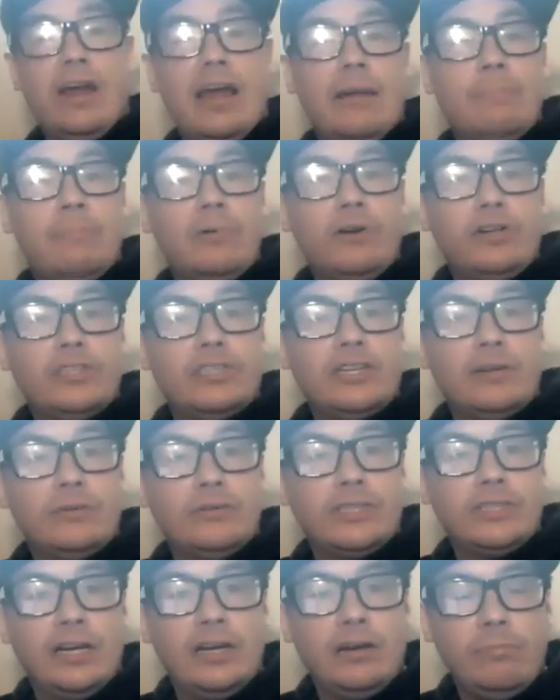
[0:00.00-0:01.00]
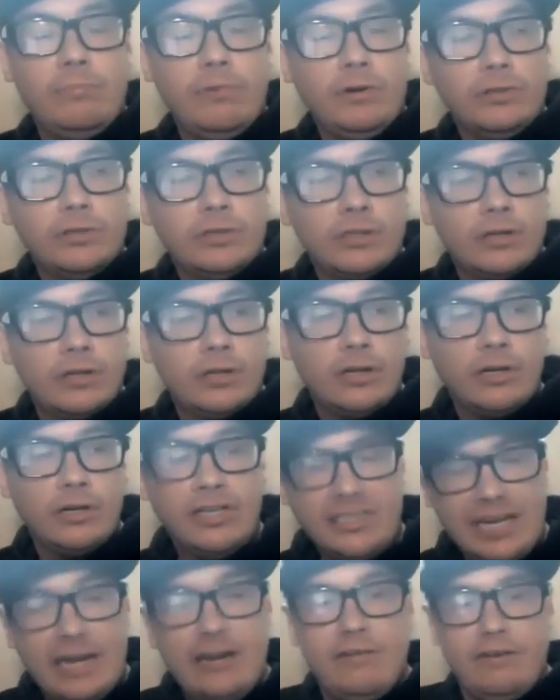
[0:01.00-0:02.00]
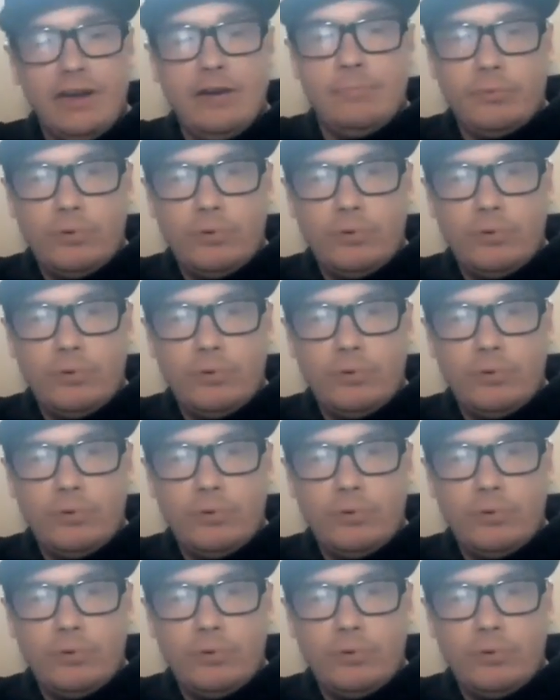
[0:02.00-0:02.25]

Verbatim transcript: that person outside of me. Is that? Is